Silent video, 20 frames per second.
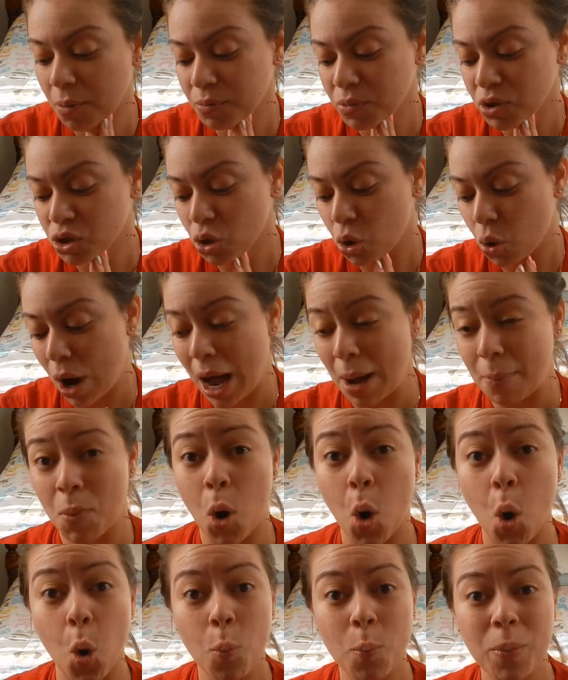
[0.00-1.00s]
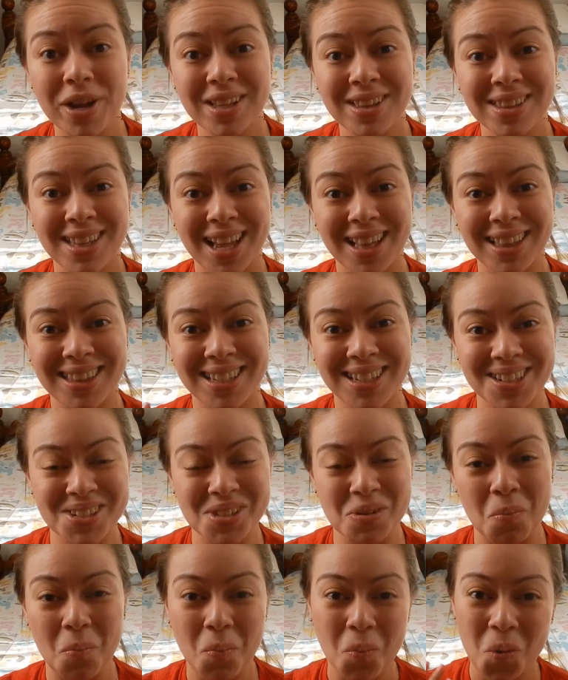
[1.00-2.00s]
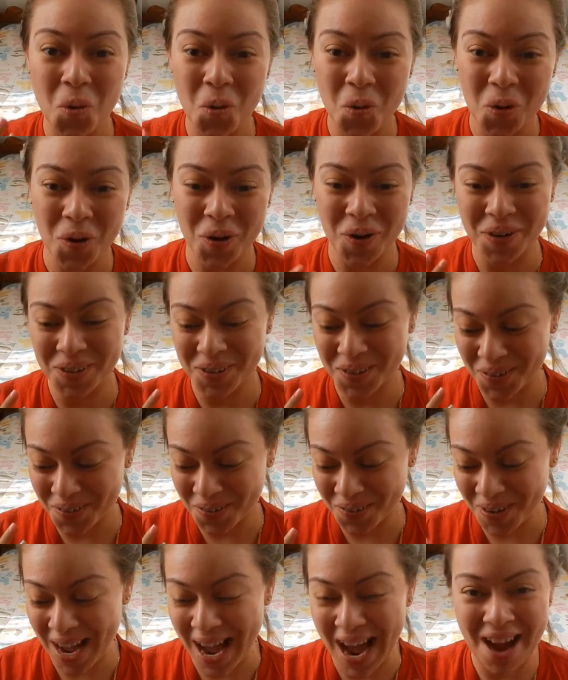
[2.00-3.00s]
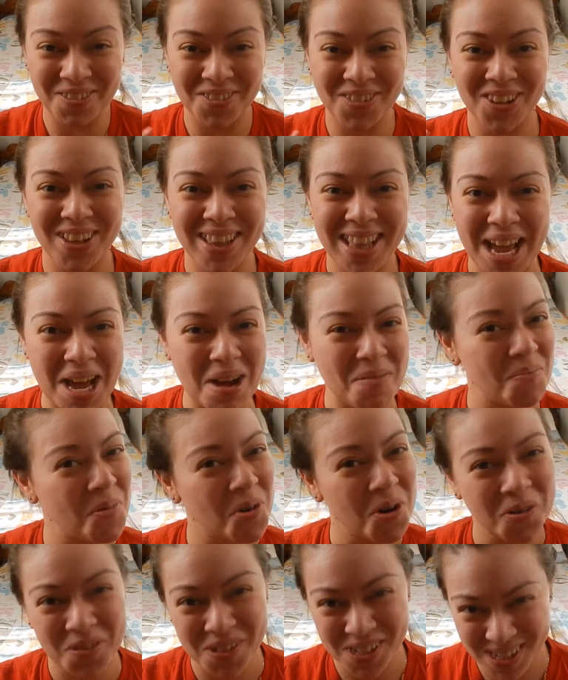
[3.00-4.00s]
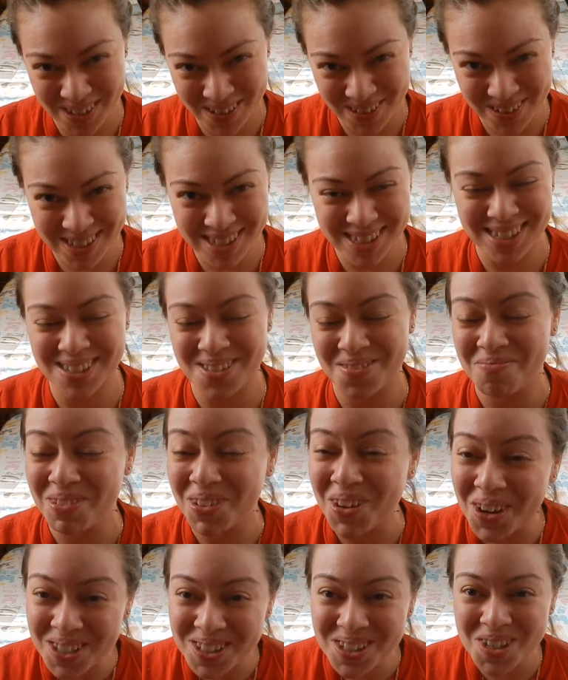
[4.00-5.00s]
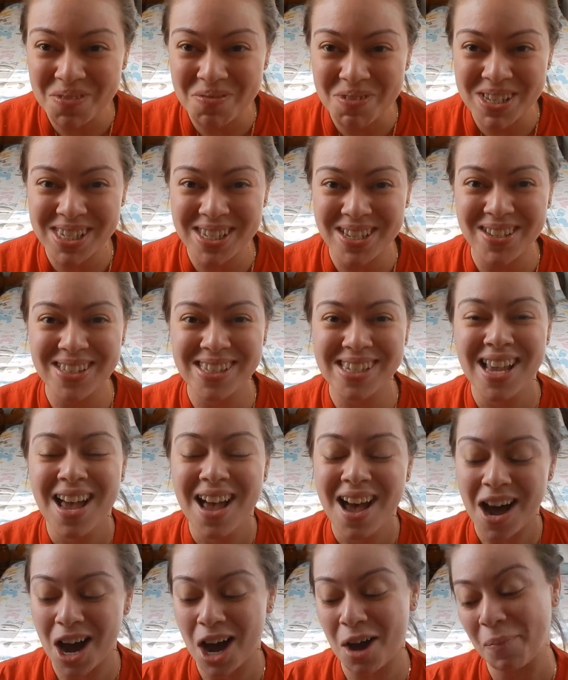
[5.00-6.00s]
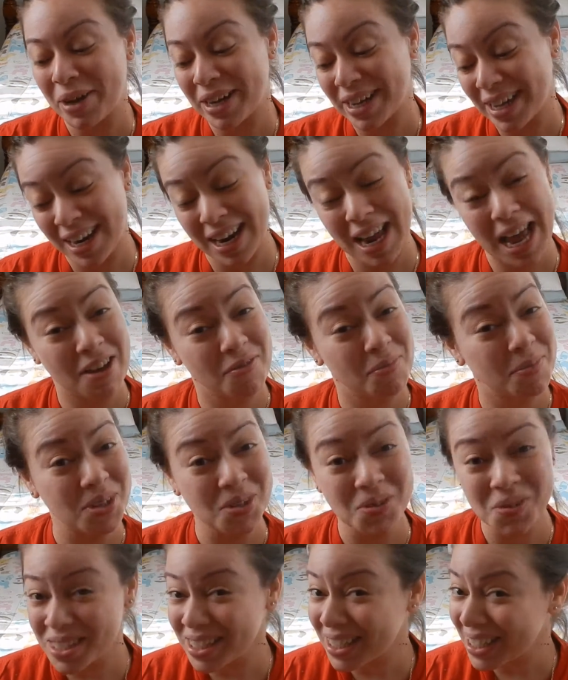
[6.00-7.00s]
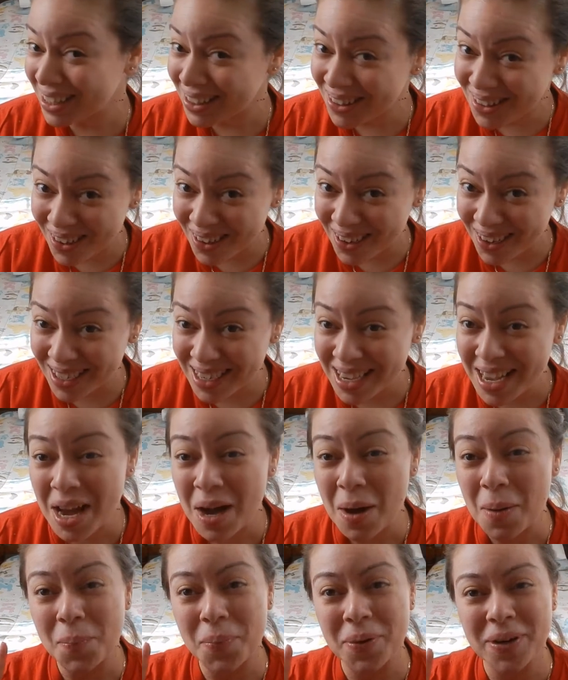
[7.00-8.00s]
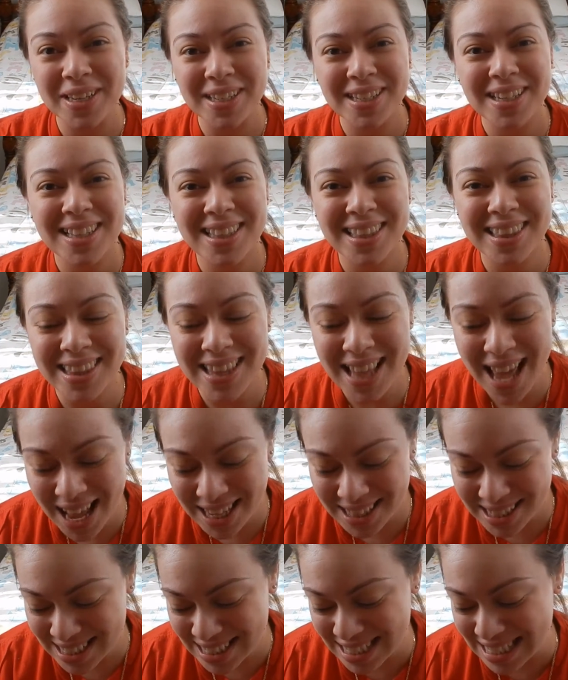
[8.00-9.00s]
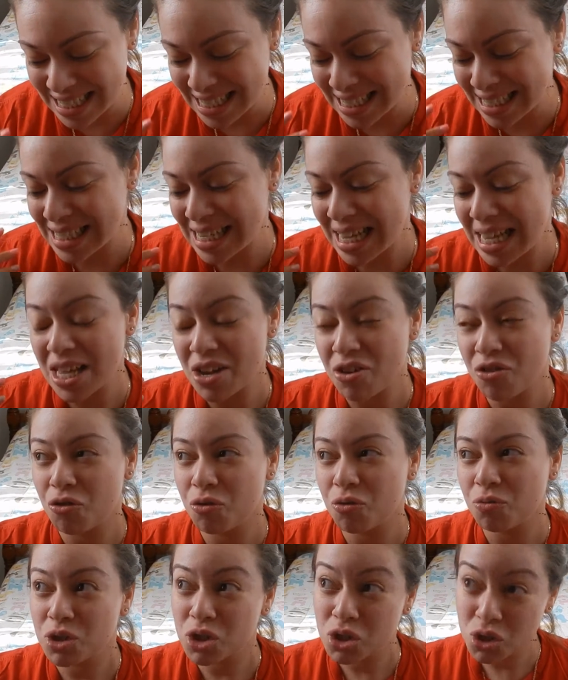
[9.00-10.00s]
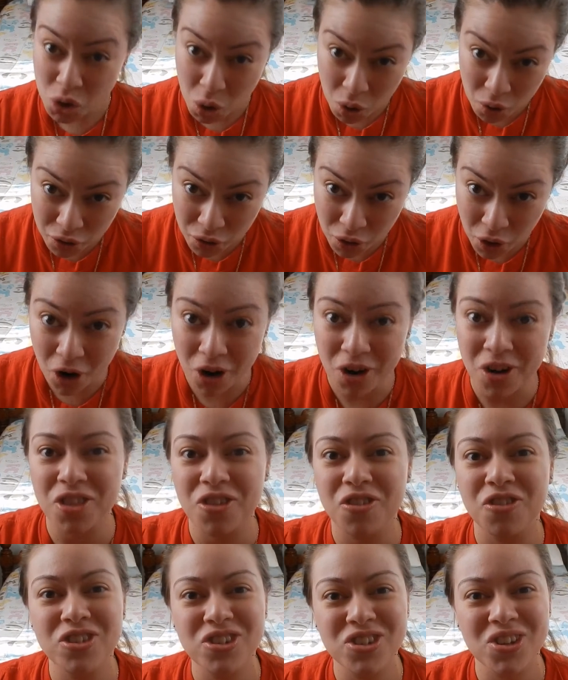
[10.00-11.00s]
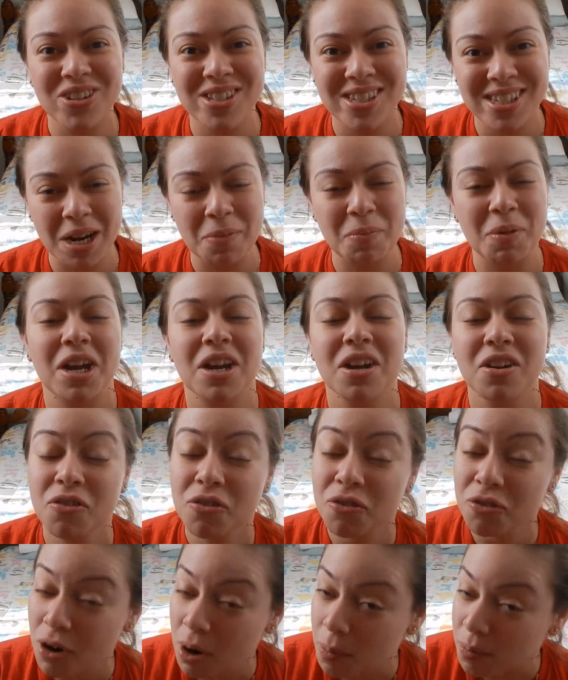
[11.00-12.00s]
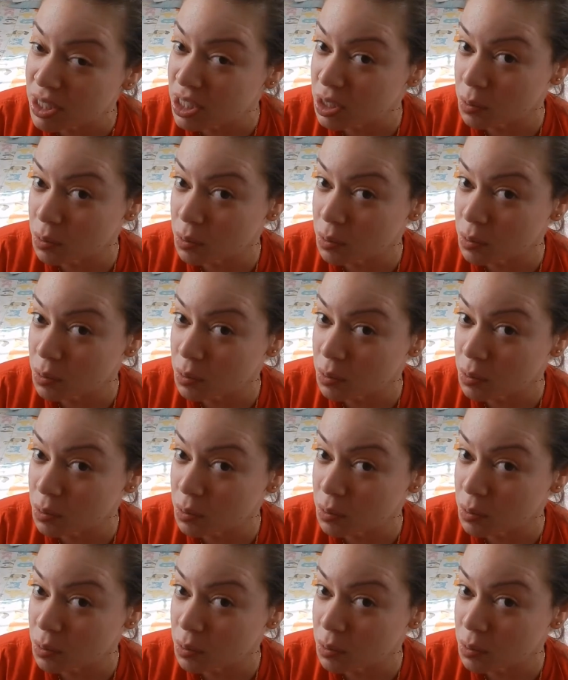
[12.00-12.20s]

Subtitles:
So I'm hoping that there's more, you know, after that, more results, some long-term results. Again, I haven't been using it long, but that is so far the results that I'm getting from